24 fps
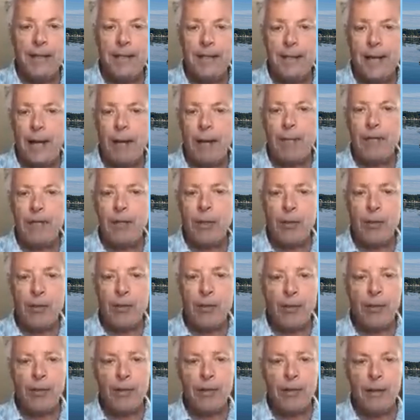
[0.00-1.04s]
And Sam
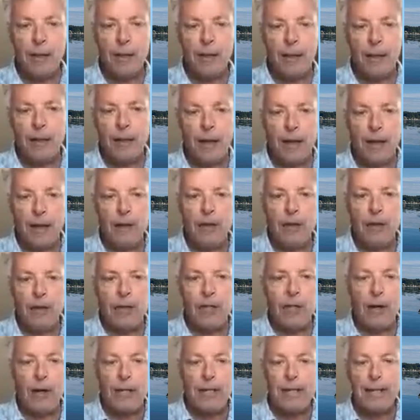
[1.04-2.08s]
is using this little tug to
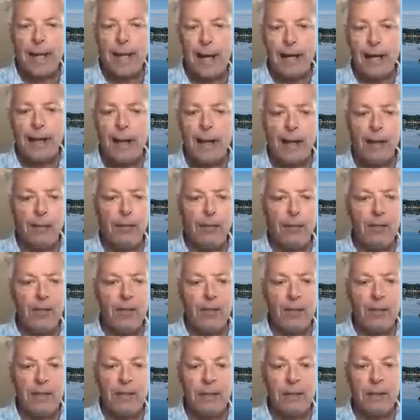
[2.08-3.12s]
start a sideline
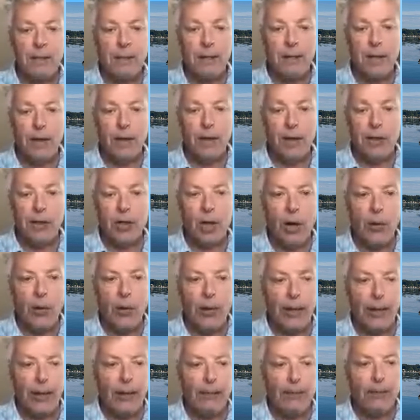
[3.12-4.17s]
business on
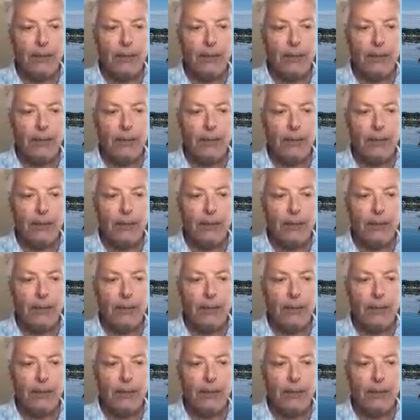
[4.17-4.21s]
towing.